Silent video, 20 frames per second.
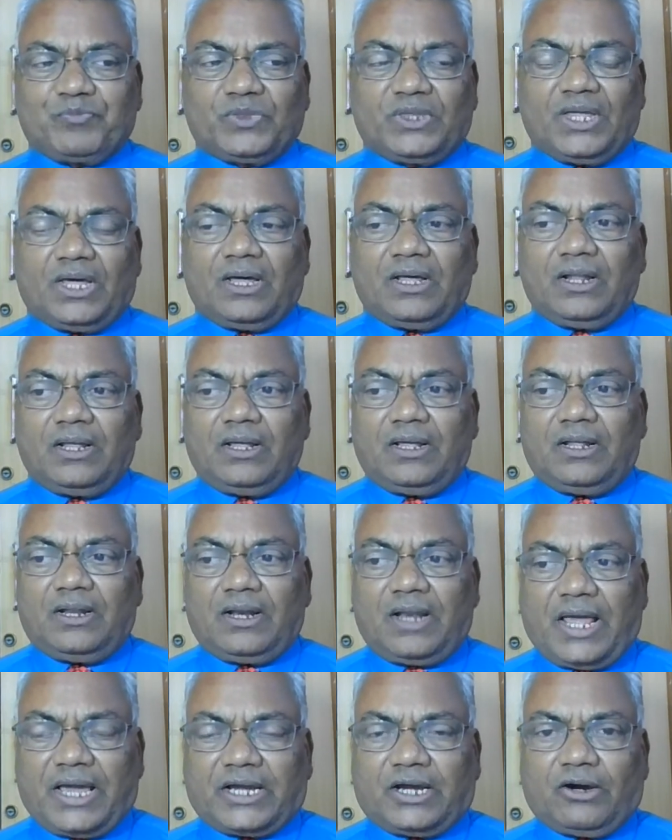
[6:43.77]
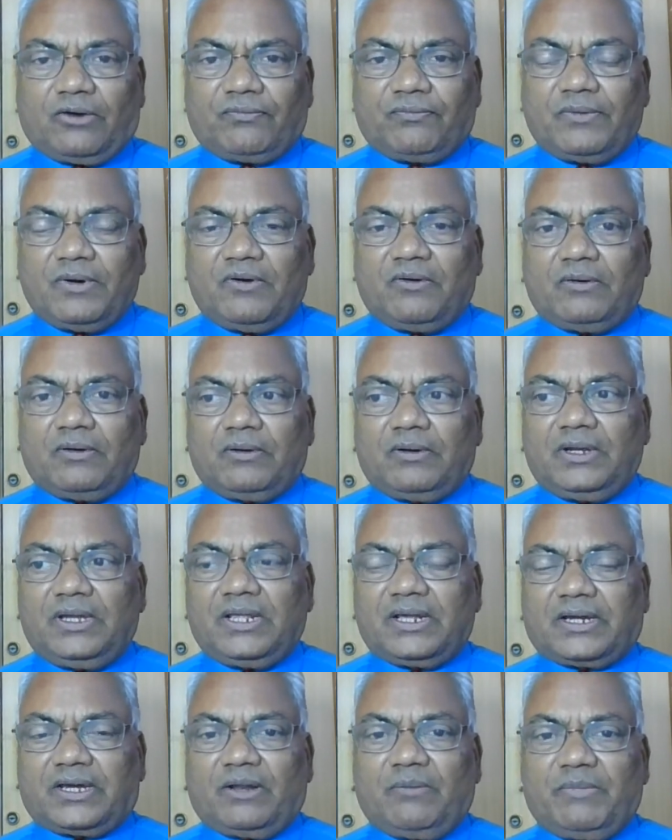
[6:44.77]
the lack of
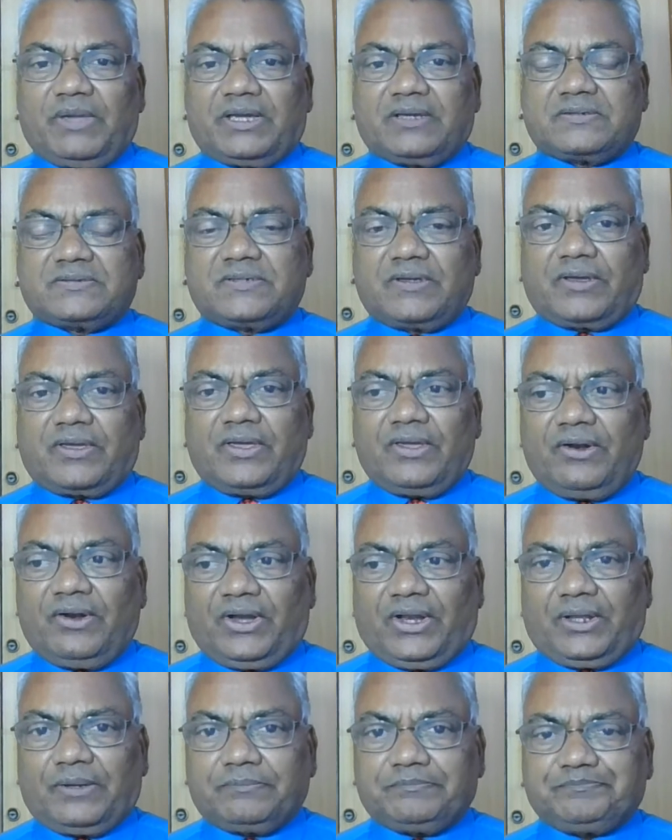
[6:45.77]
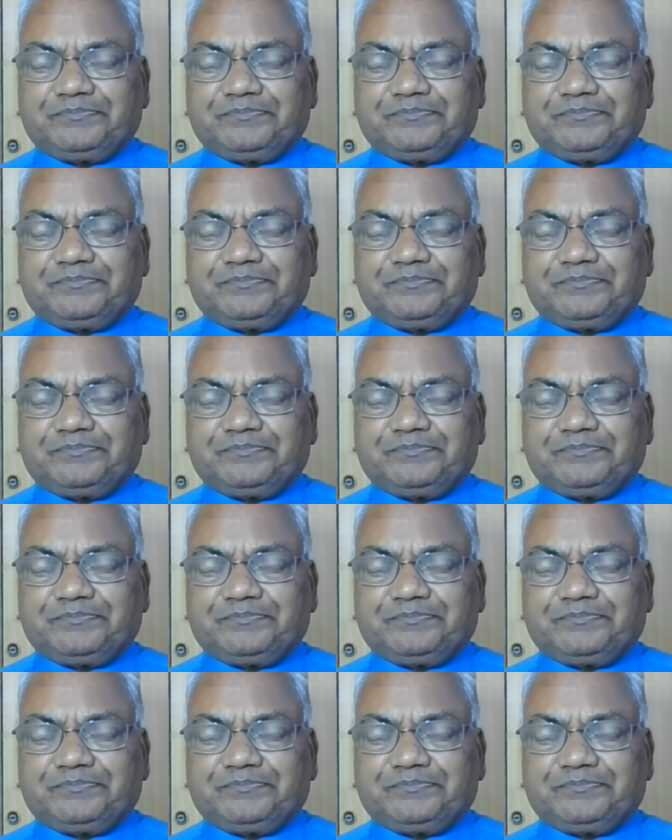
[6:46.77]
economic security.